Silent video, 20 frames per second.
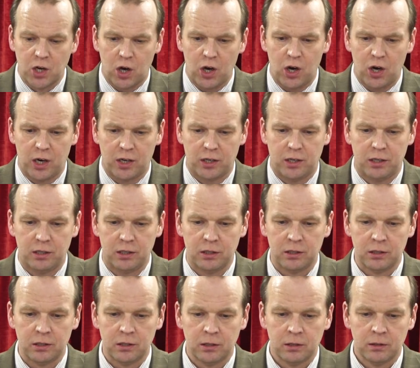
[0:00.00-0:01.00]
God.
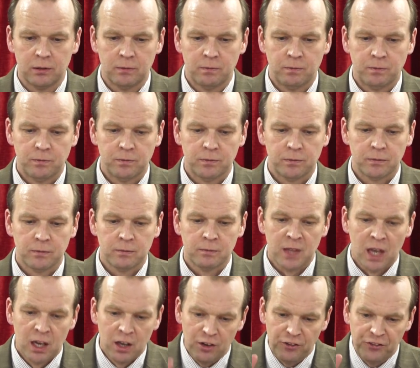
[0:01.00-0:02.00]

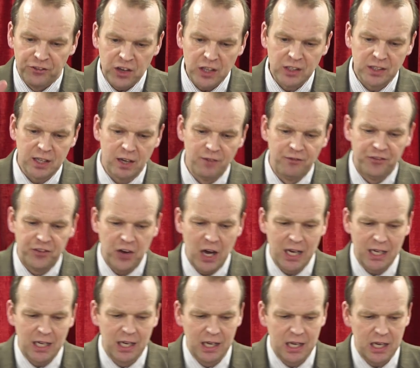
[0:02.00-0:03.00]
Fifth and
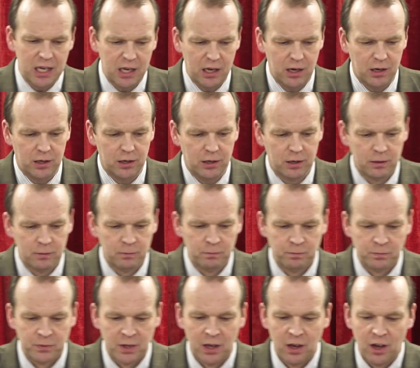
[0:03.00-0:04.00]
finally here
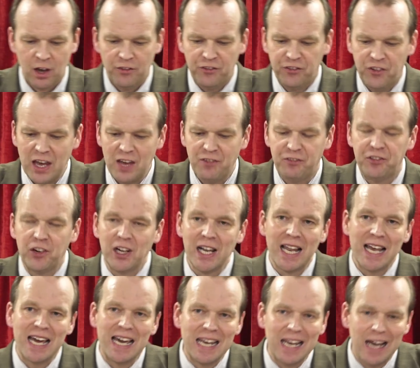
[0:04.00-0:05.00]

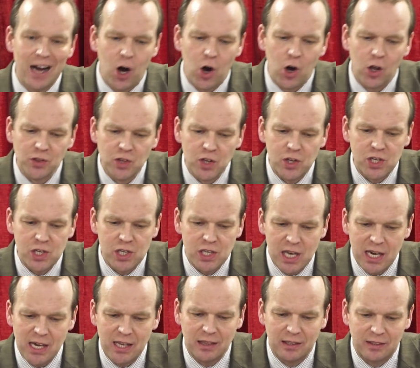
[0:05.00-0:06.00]
faithful in
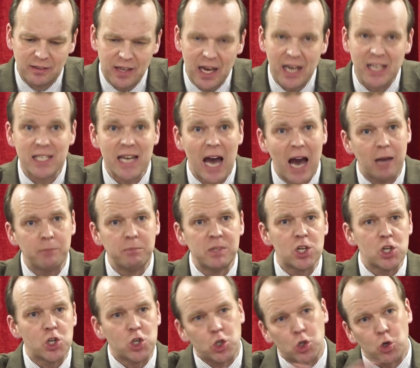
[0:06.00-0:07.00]
unseen things. I'm
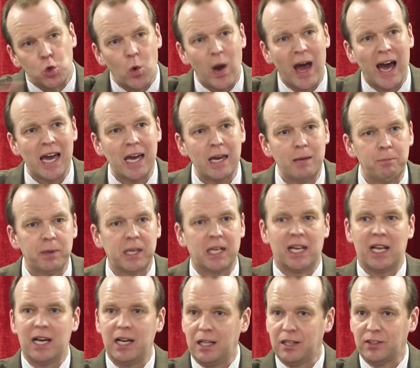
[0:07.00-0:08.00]
describing
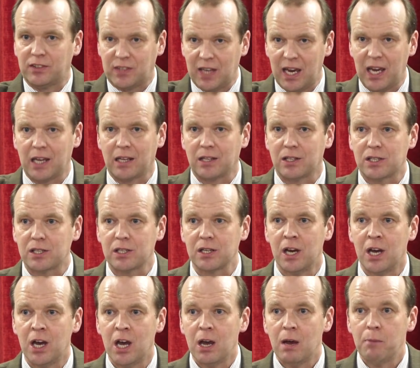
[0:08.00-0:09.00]
little things,
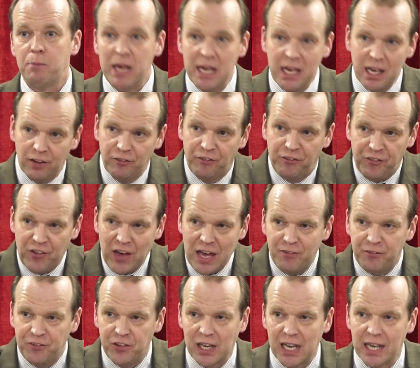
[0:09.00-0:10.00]
being
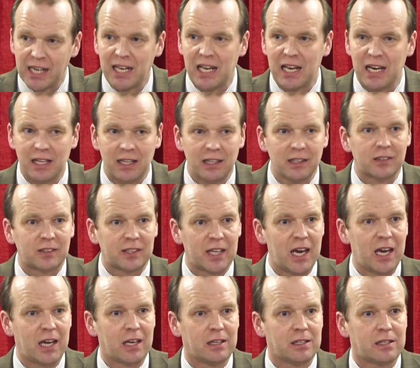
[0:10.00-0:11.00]
faithful in little
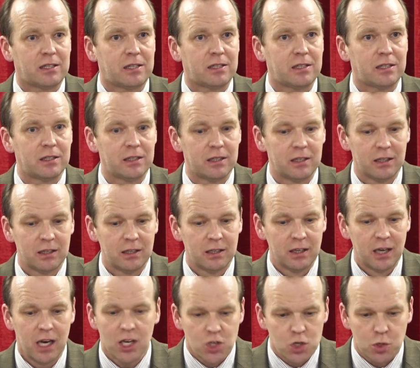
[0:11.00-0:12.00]
things.
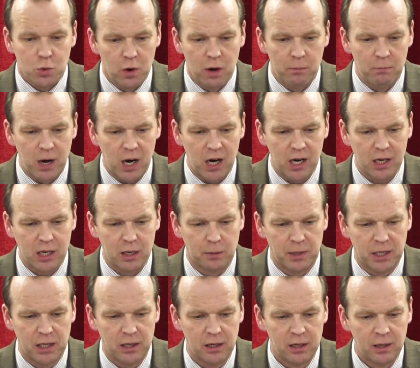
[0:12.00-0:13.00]
It's
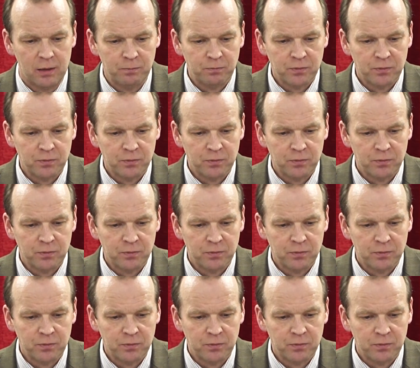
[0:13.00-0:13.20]
remarkable.